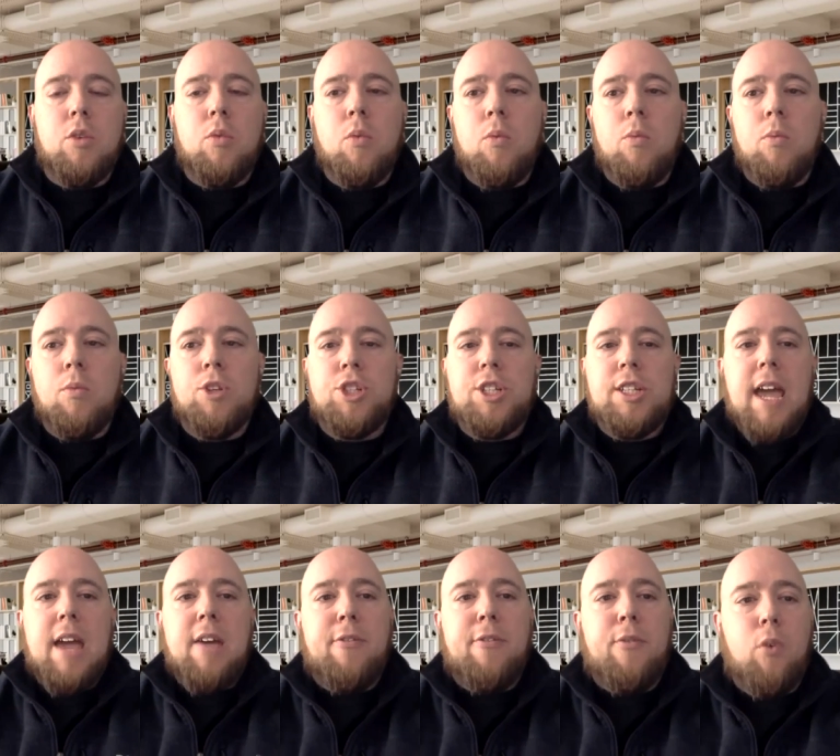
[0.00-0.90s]
so
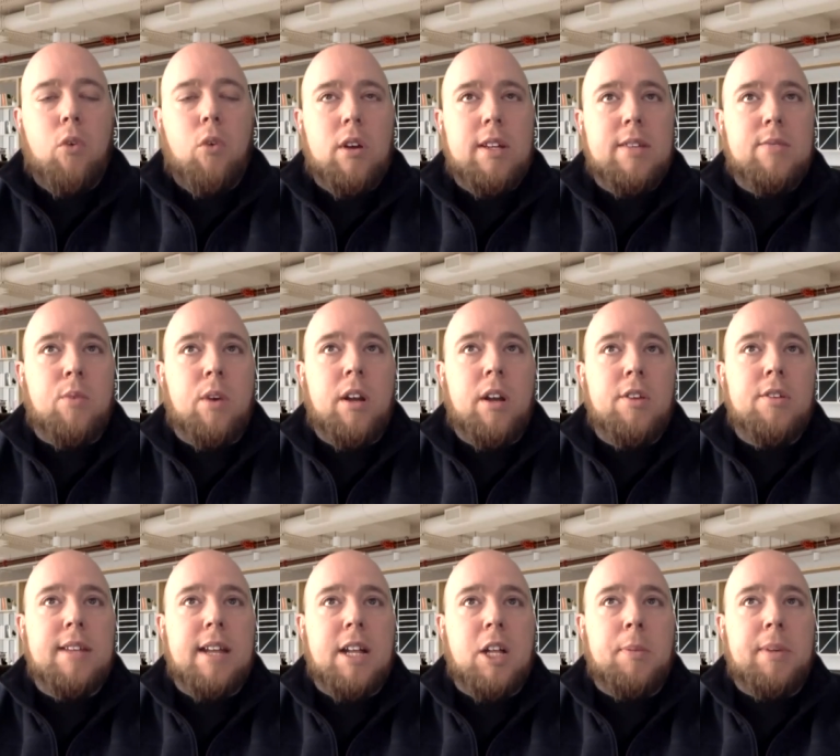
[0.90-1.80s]
GA4 is one
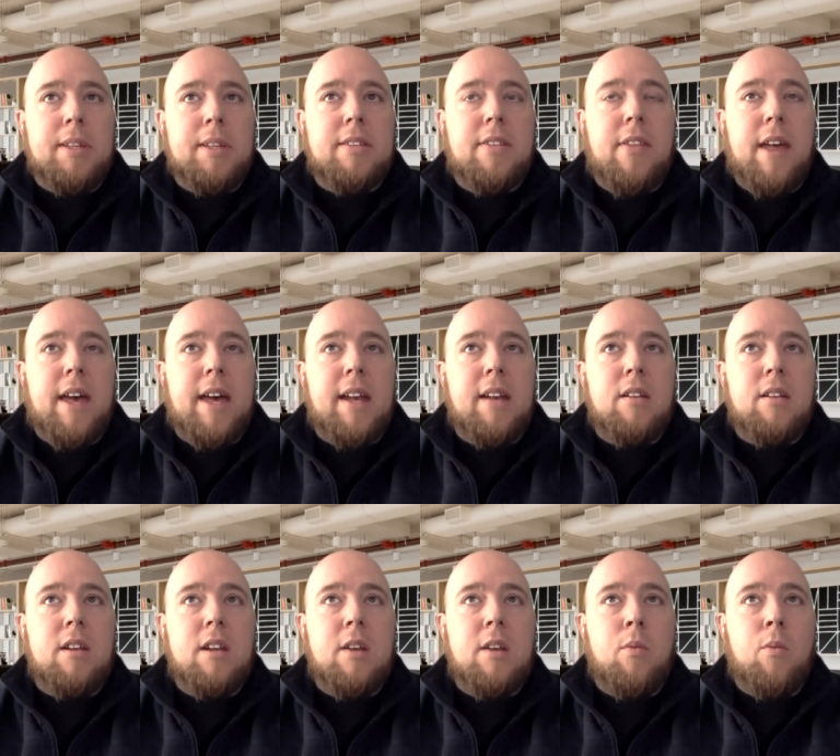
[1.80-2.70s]
of those elements
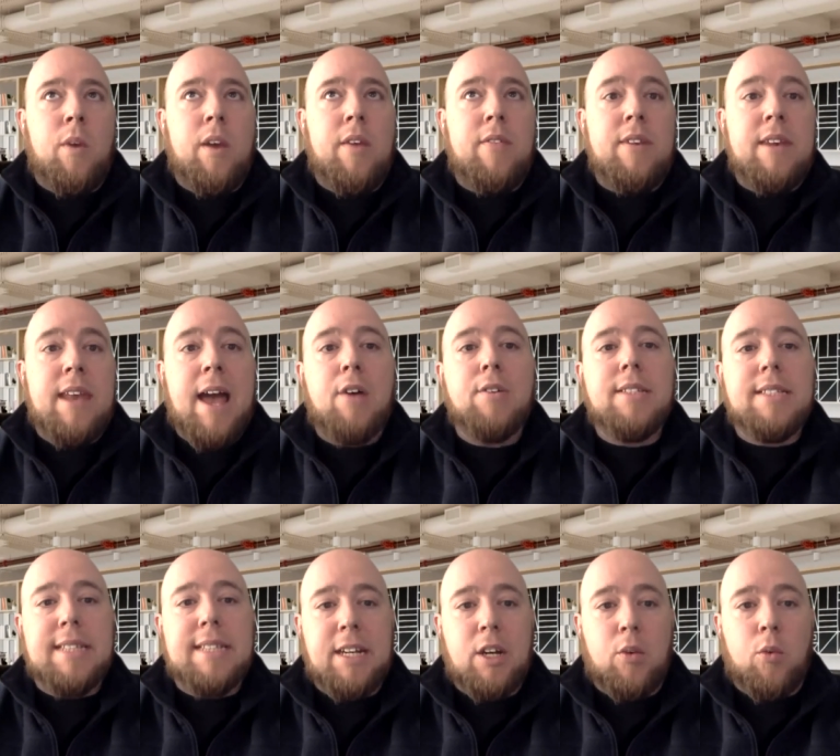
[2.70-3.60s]
that we have
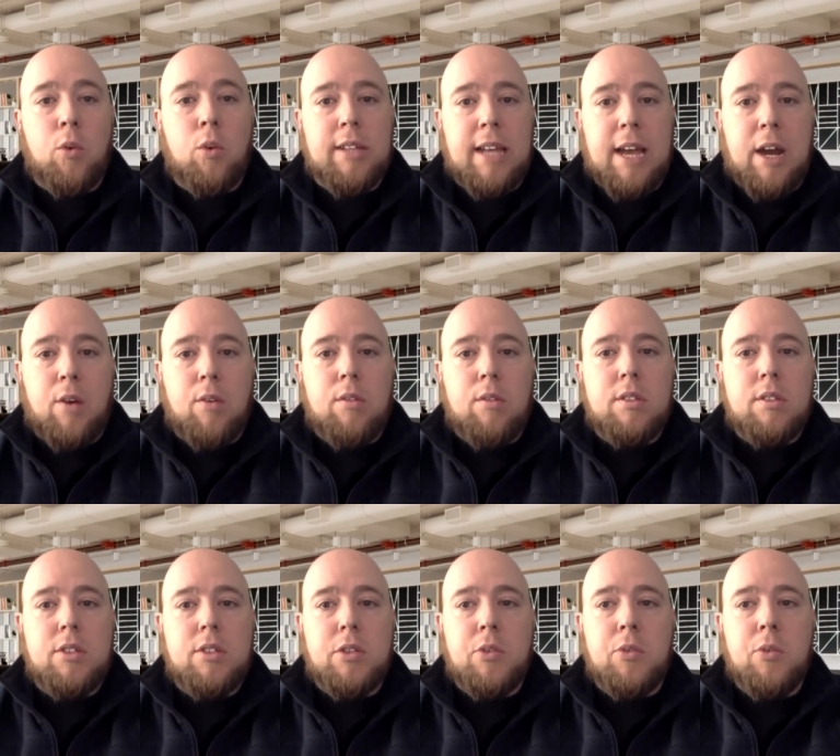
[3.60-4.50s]
now seen it rolled out
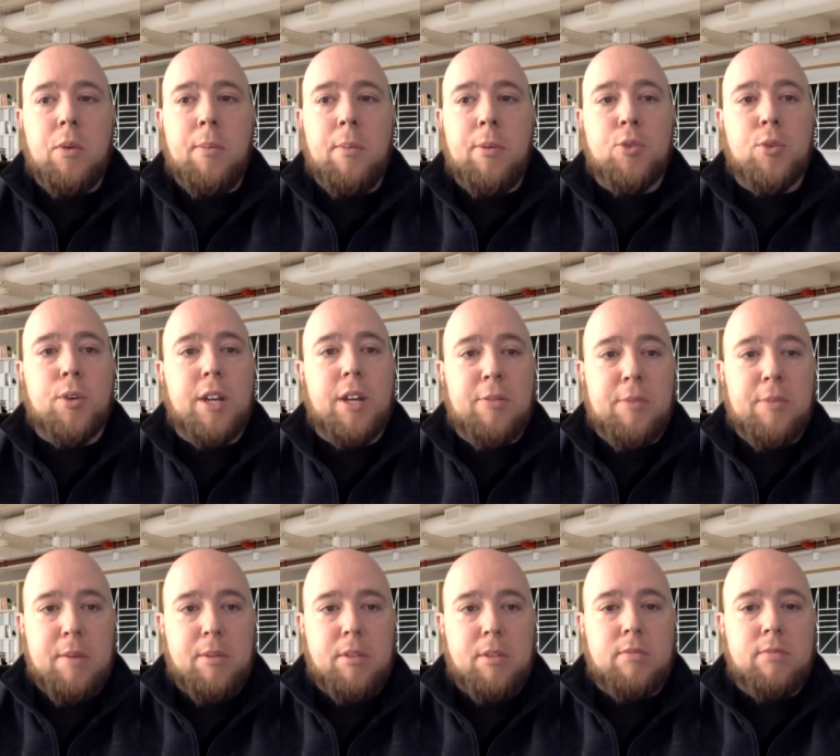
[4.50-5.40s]
to majority
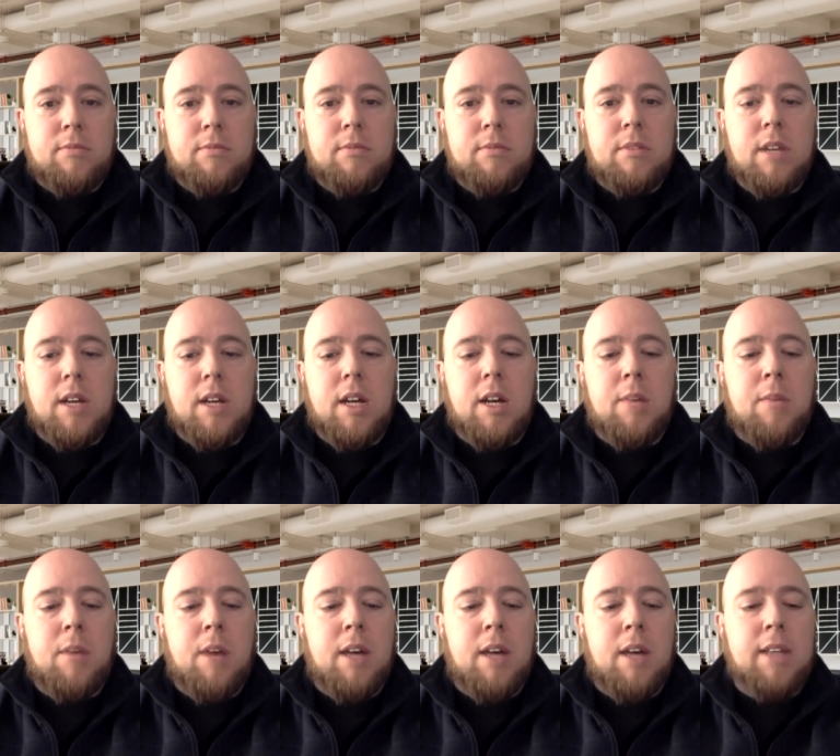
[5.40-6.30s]
of people.
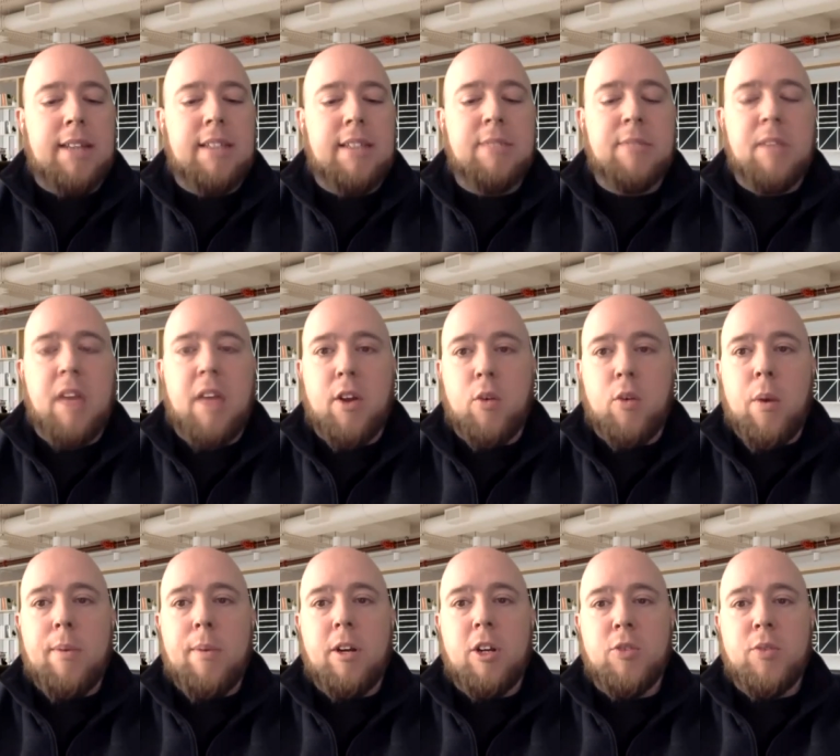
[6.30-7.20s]
Unlike some of the
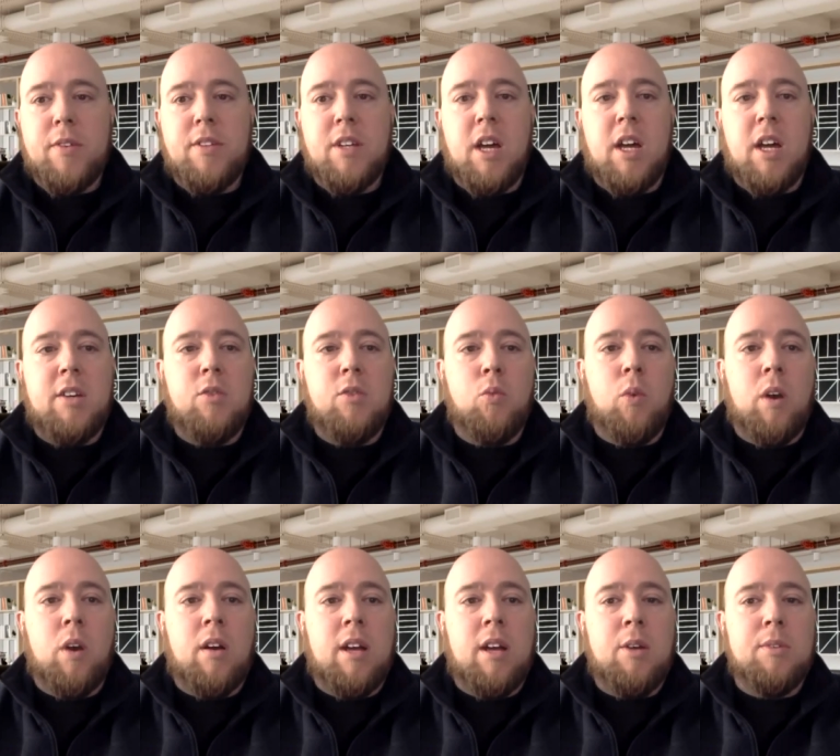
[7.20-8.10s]
other webinars we've done
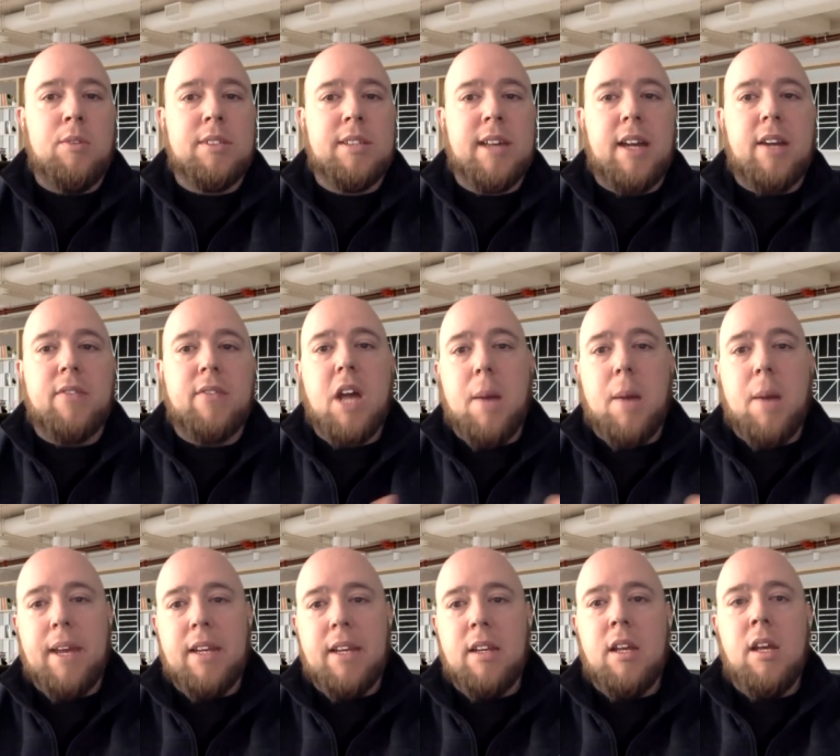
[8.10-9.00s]
where it was kind of
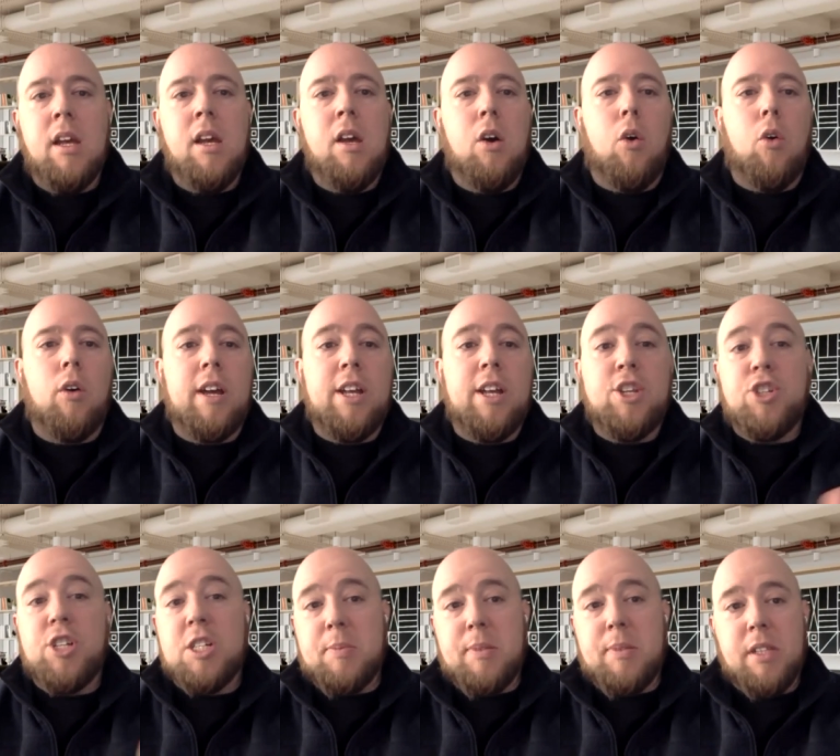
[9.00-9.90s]
coming or
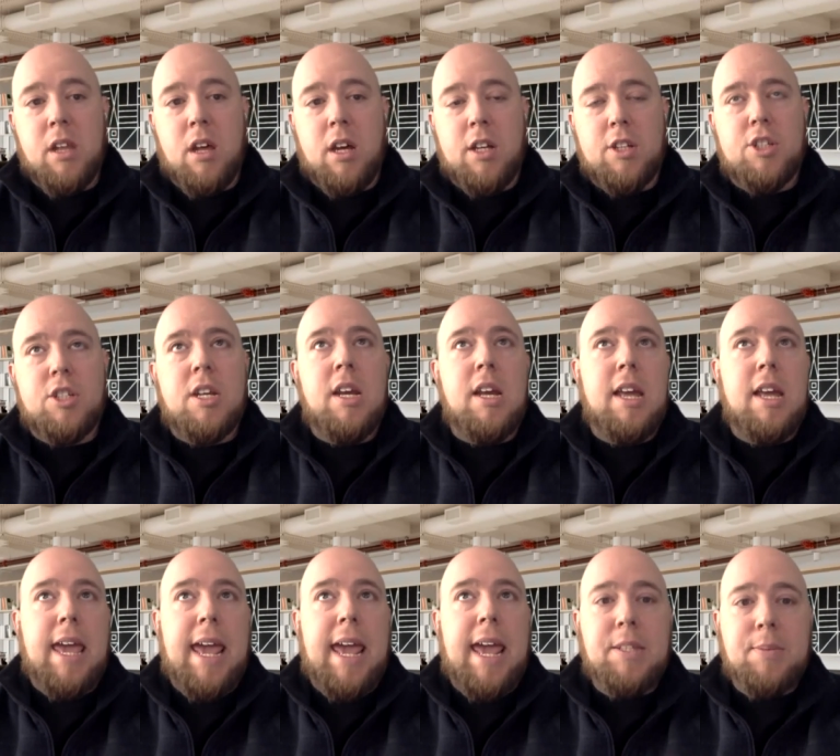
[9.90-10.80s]
had just been launched,
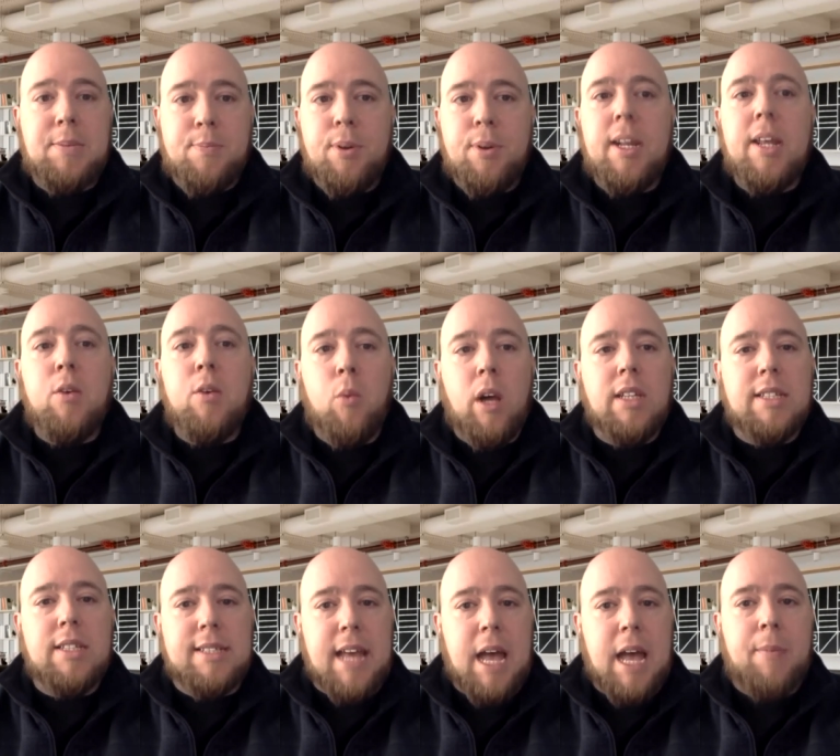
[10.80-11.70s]
it's pretty
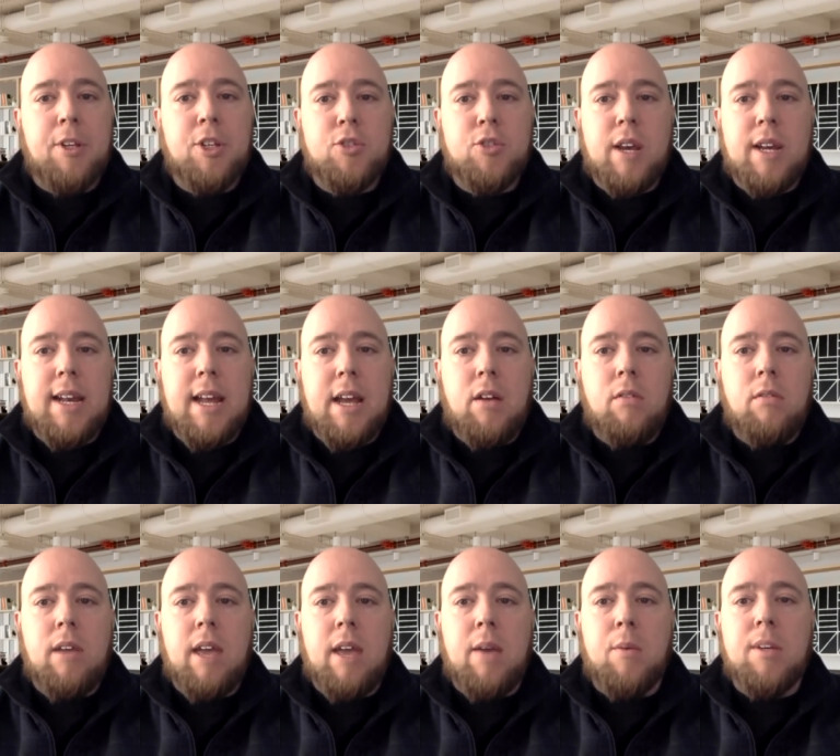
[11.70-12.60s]
well established right
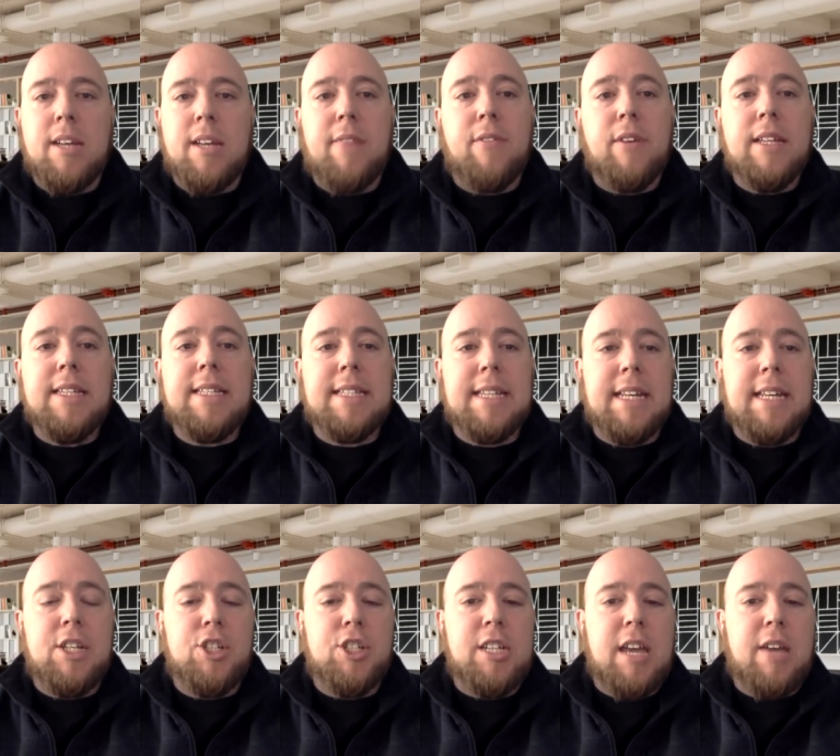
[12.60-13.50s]
now, and we're definitely
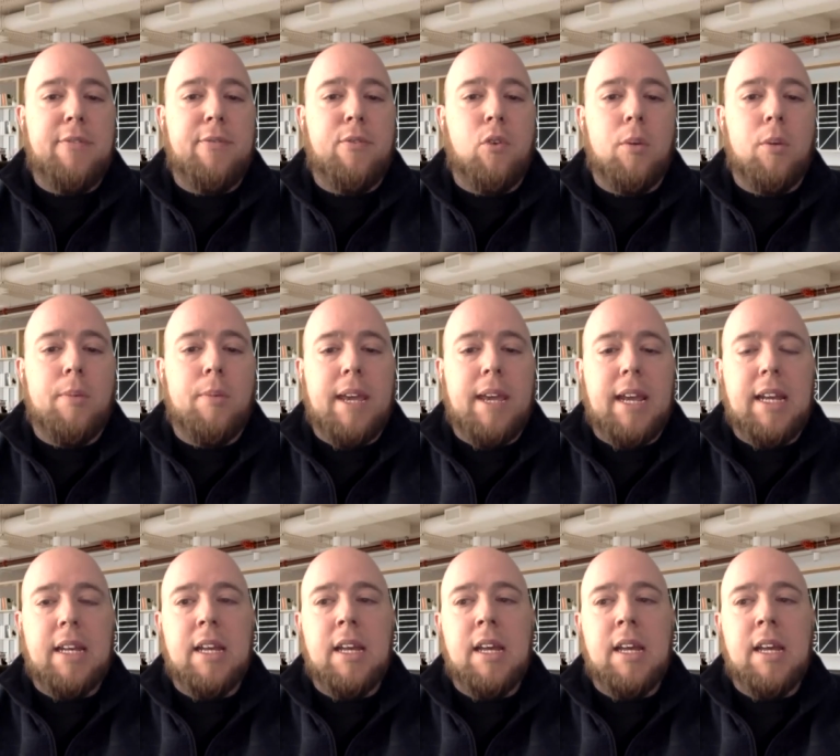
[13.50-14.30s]
seeing GA4